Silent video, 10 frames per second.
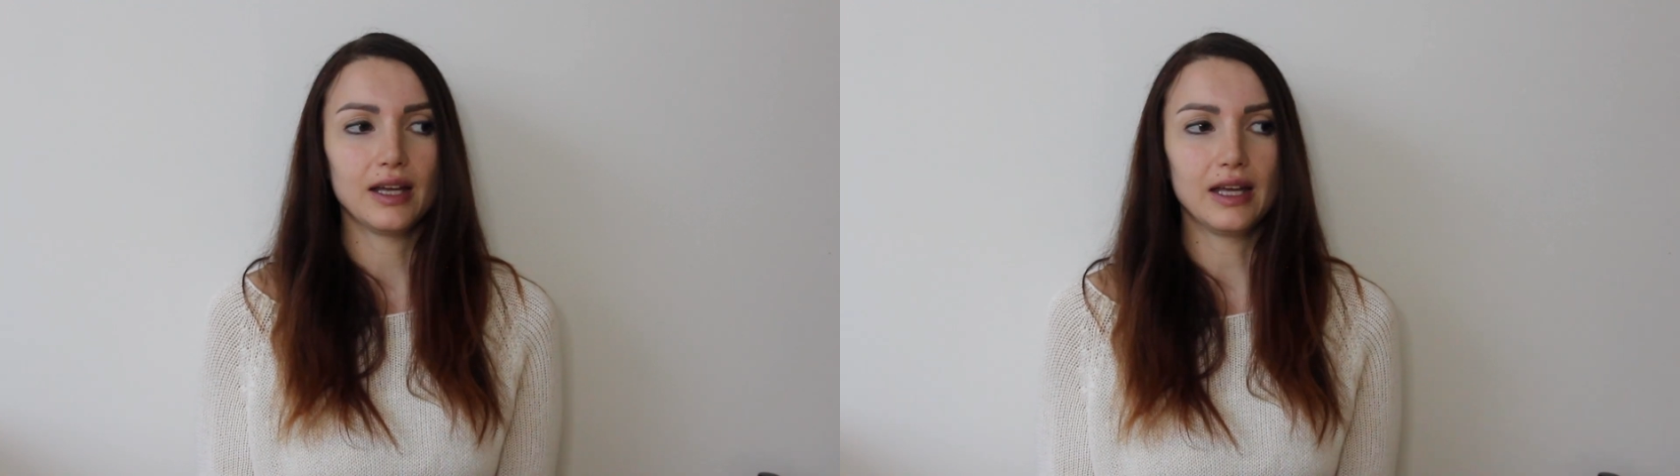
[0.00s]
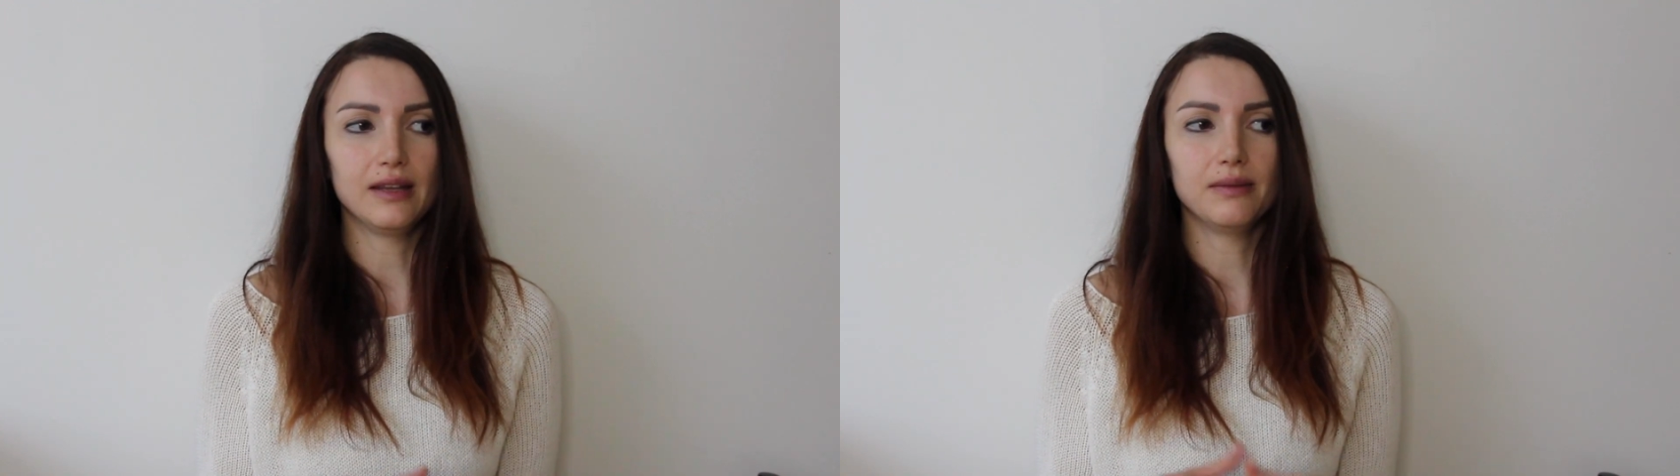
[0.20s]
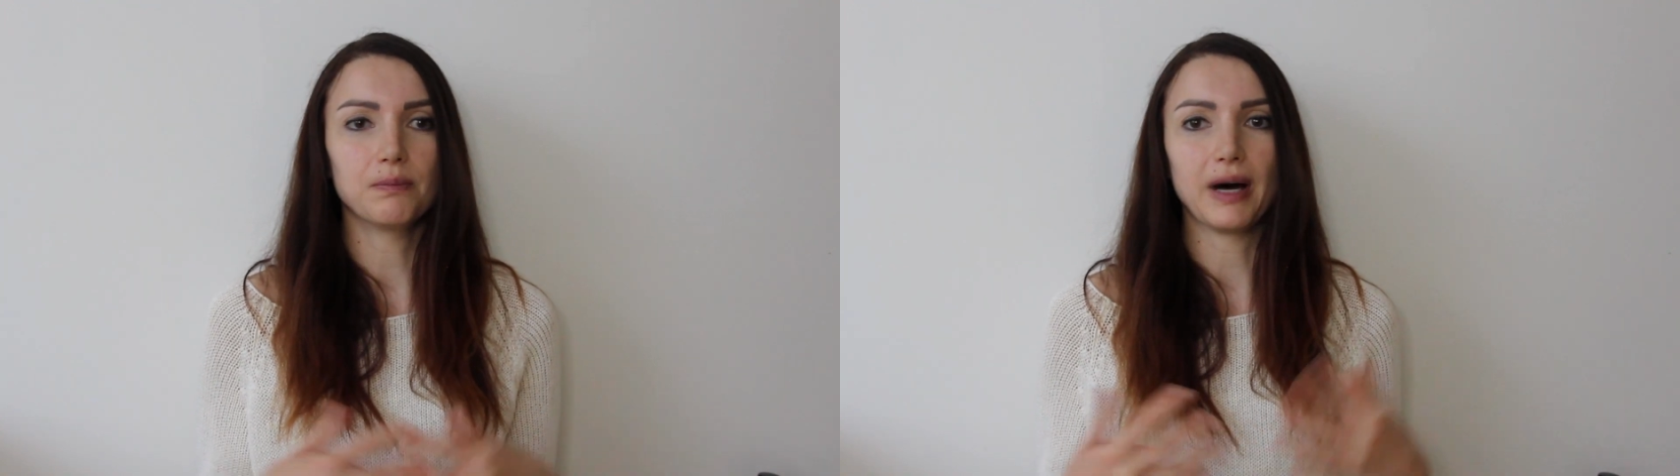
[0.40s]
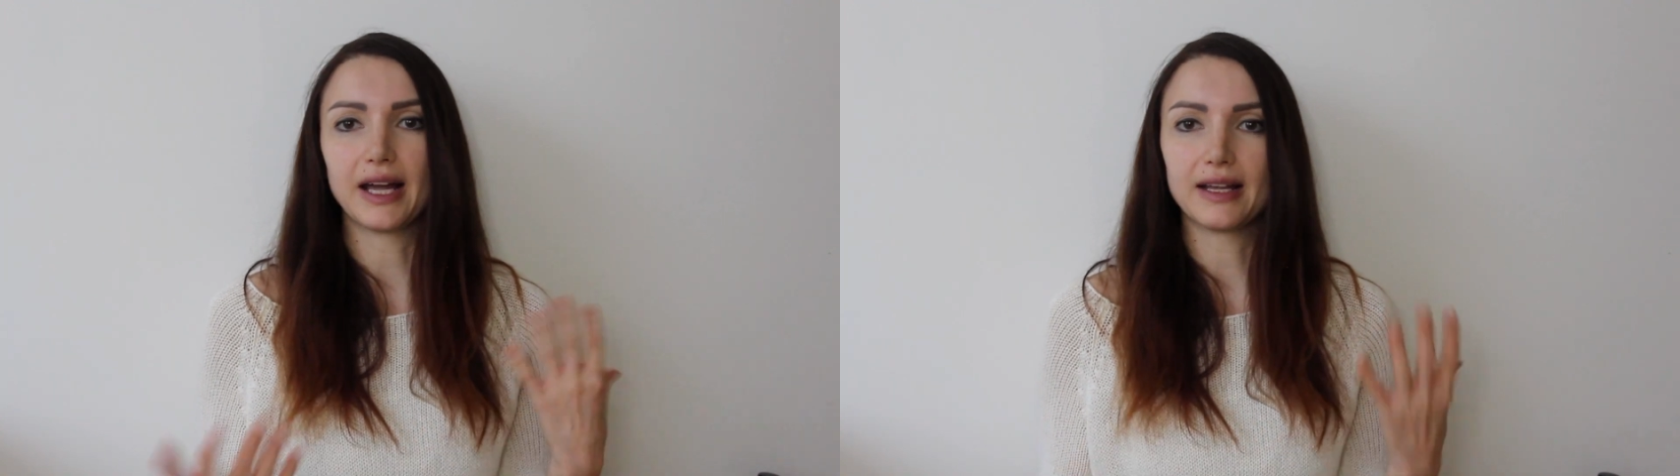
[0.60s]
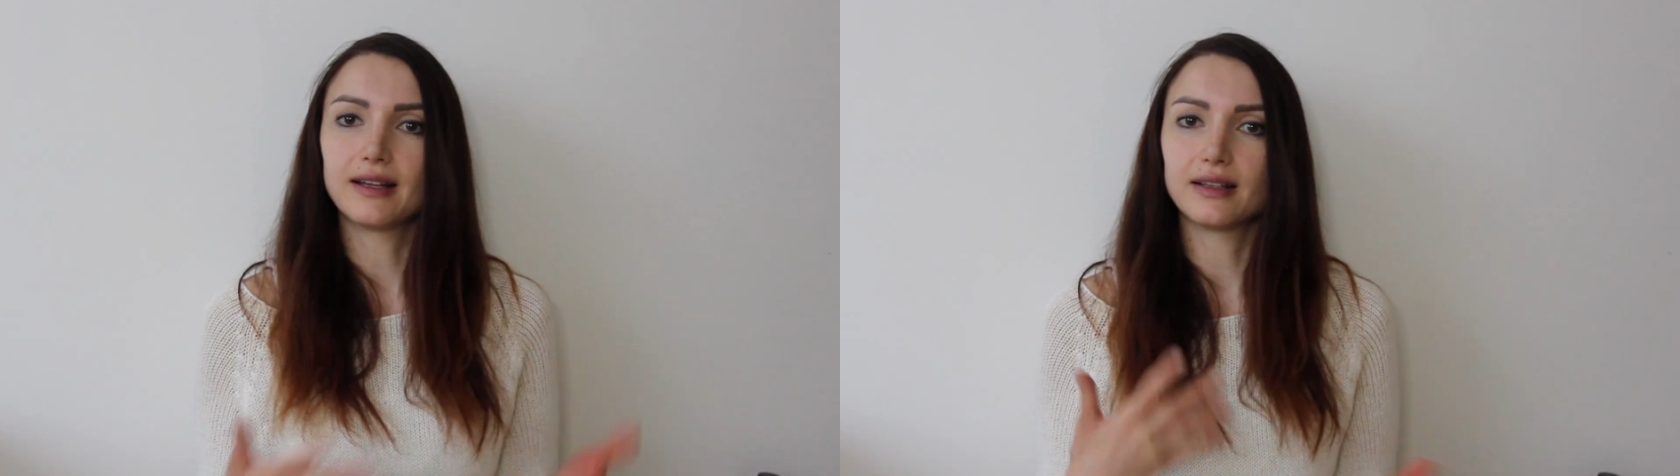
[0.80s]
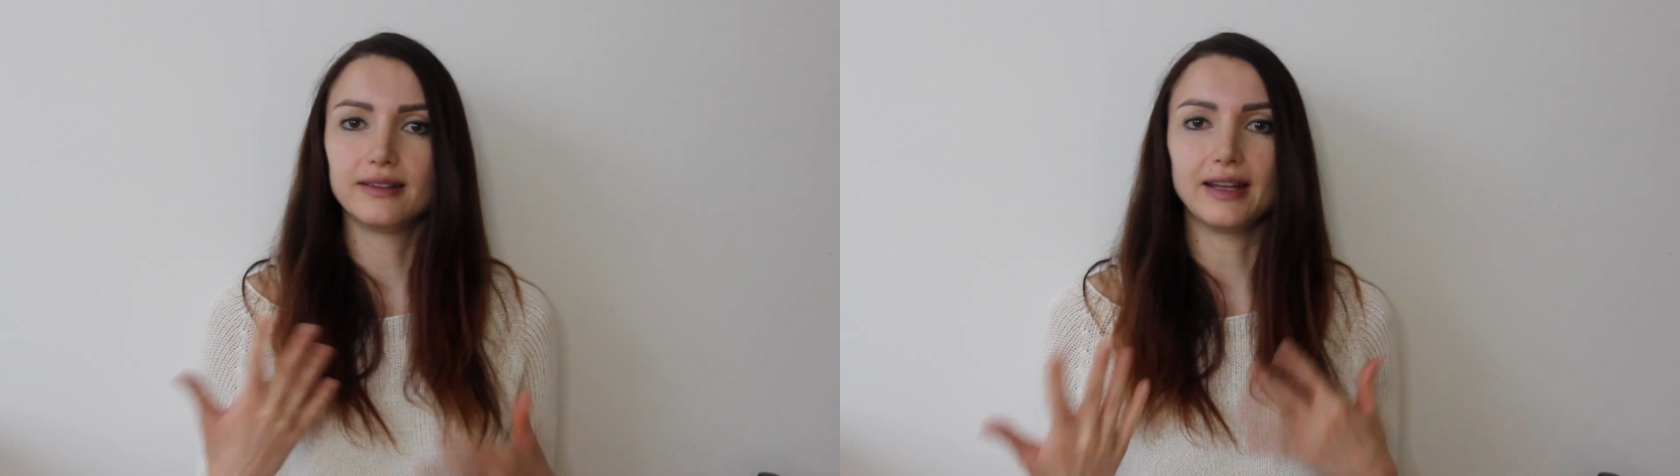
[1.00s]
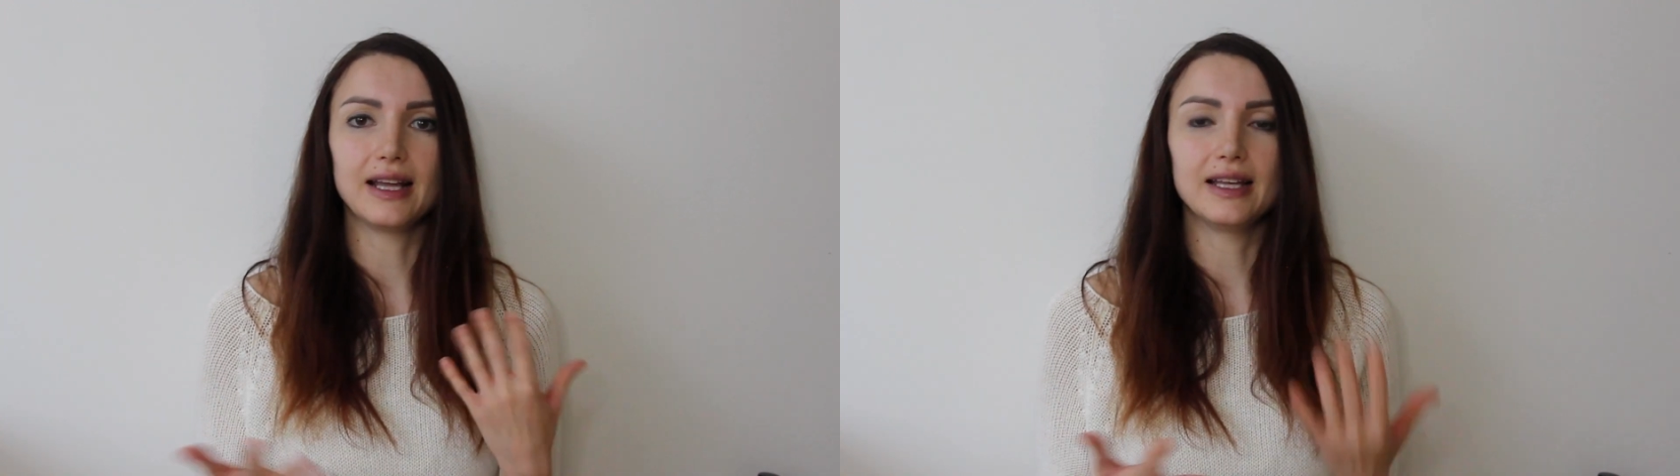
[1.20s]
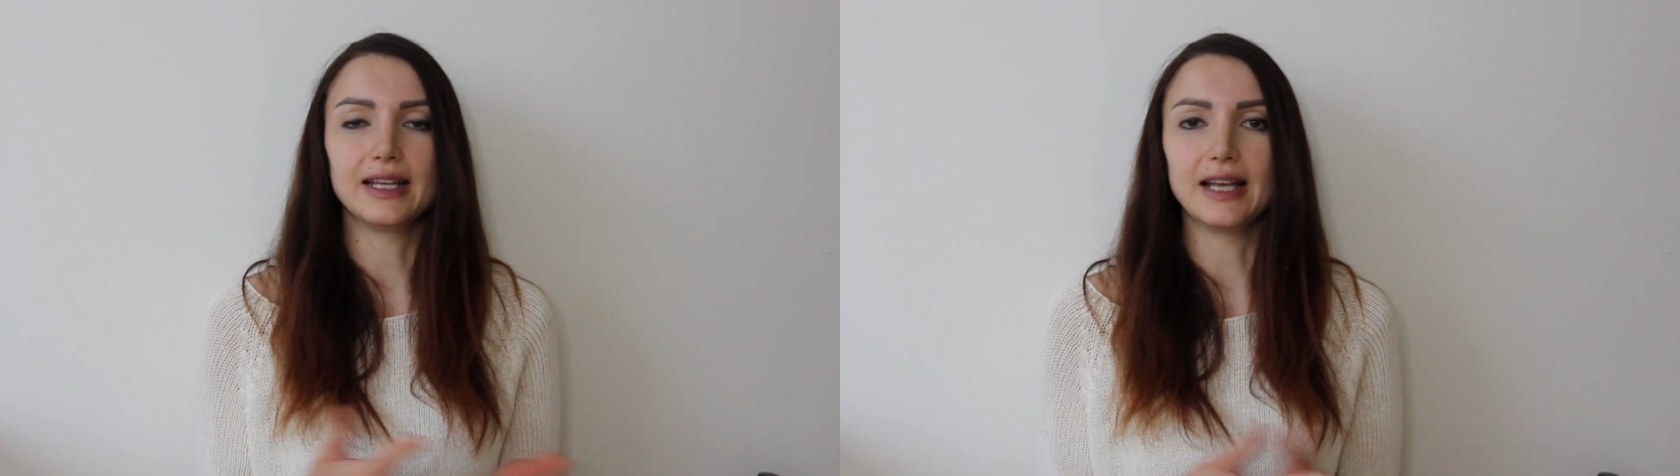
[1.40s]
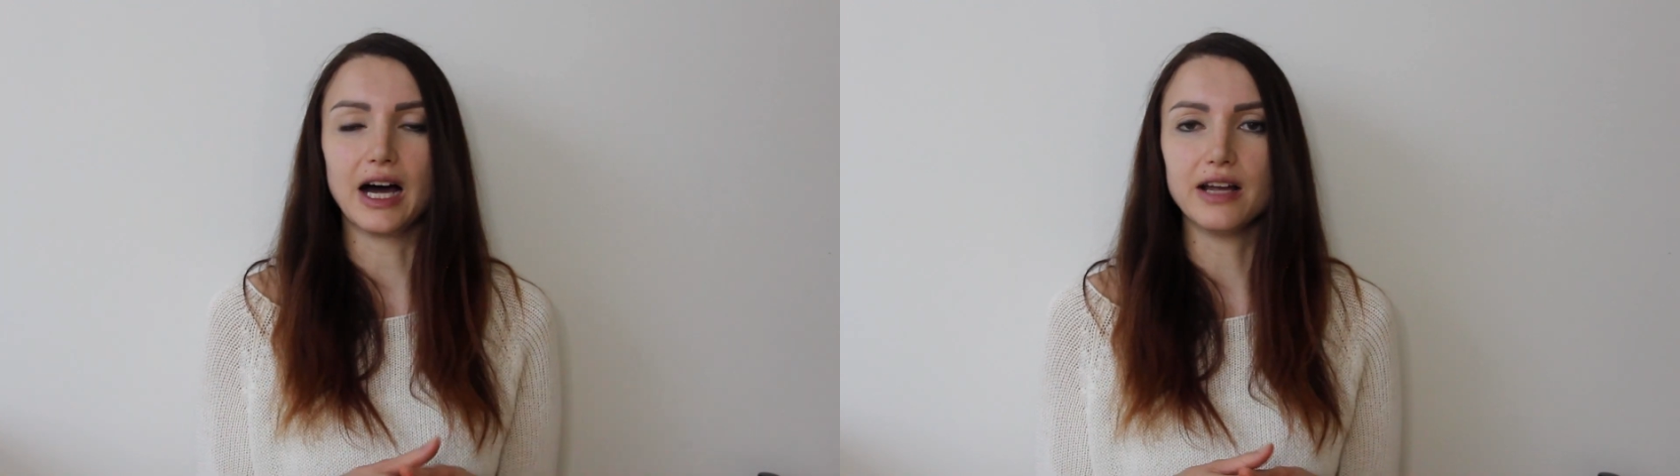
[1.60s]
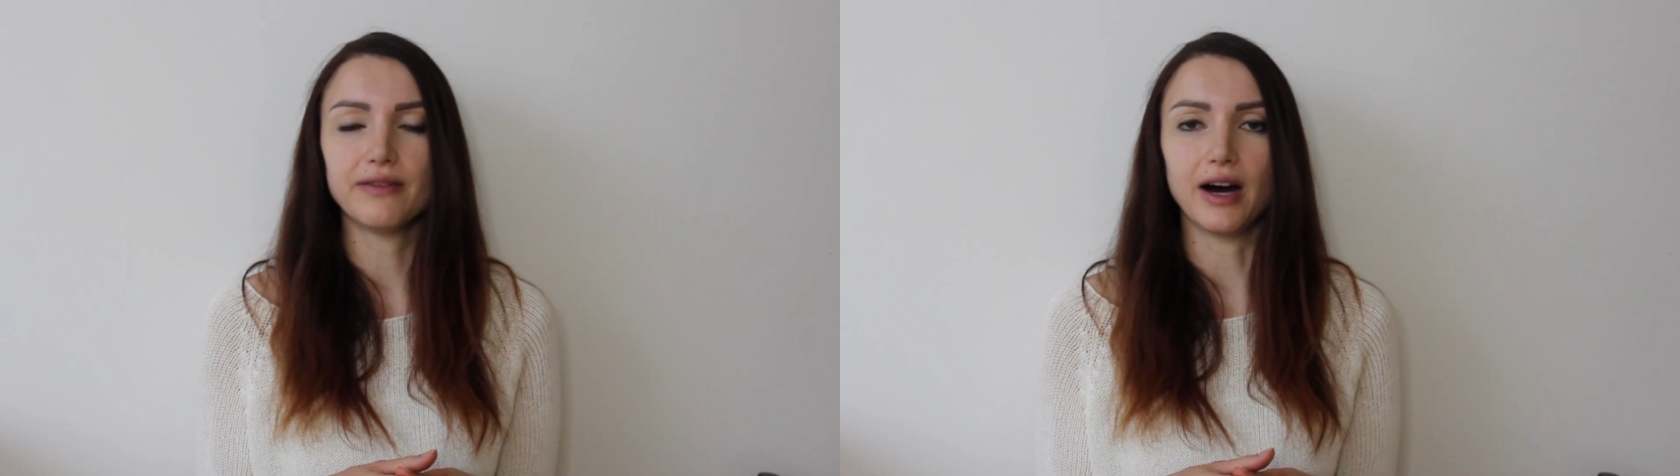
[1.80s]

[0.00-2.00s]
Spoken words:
in my daily life,